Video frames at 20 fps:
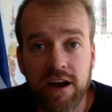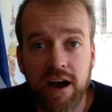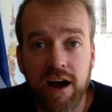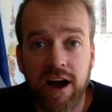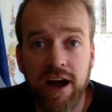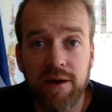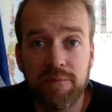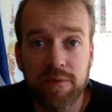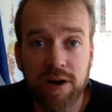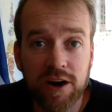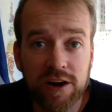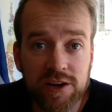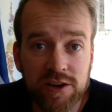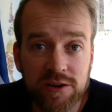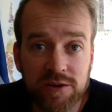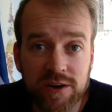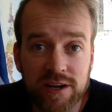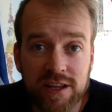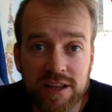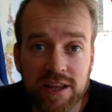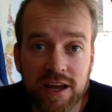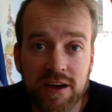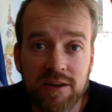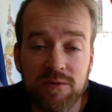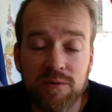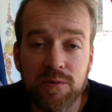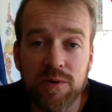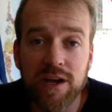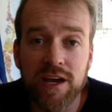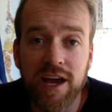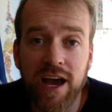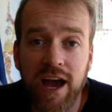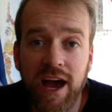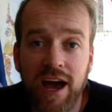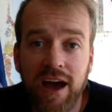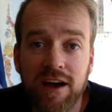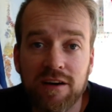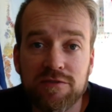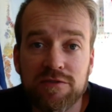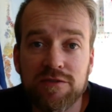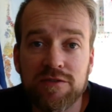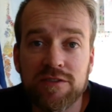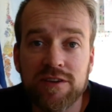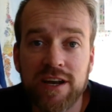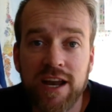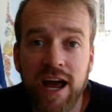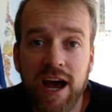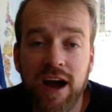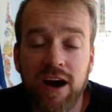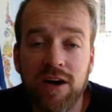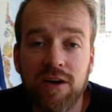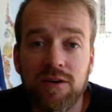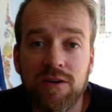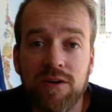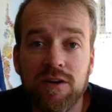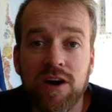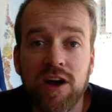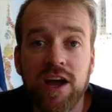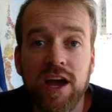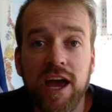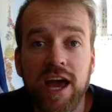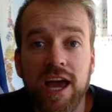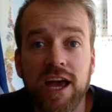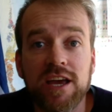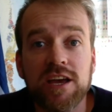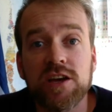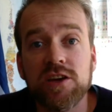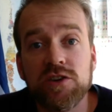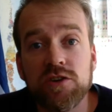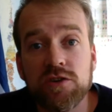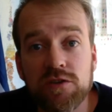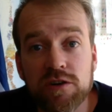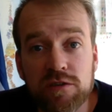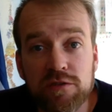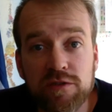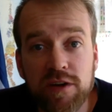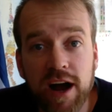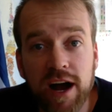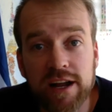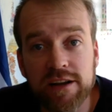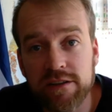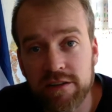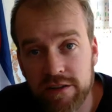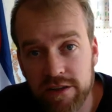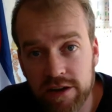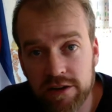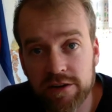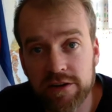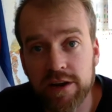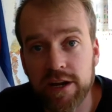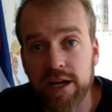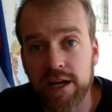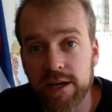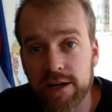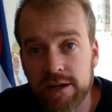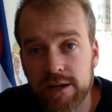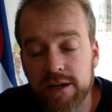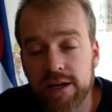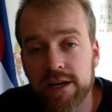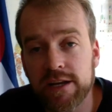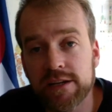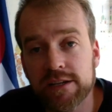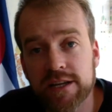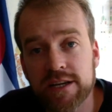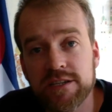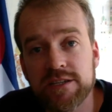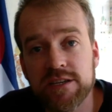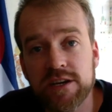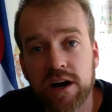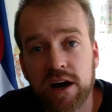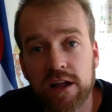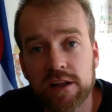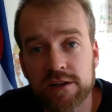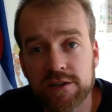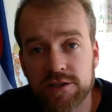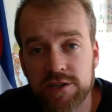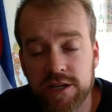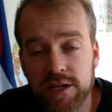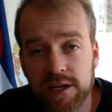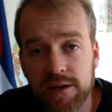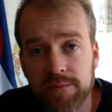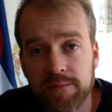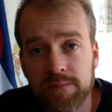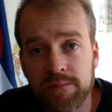I'm arguing that we have now a unified theory in glaciology.